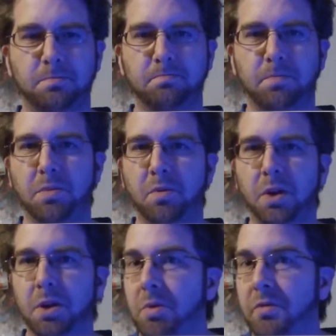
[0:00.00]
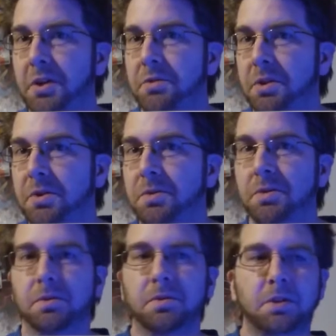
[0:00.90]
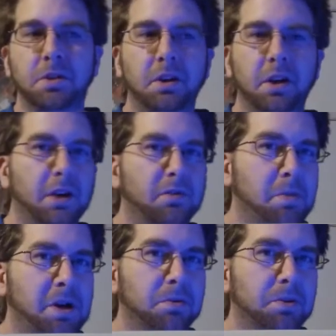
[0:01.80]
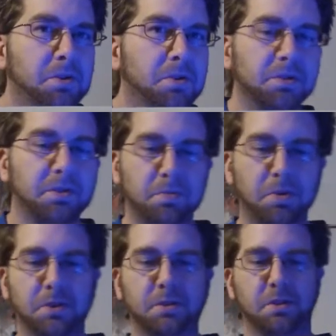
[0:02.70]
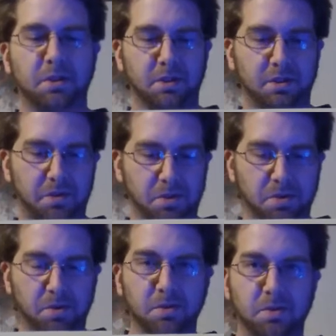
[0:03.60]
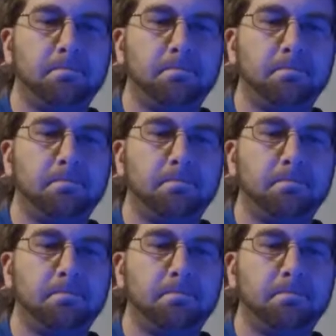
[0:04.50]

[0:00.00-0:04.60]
maybe one of them will face Null or have a battle with Null at some point in the future.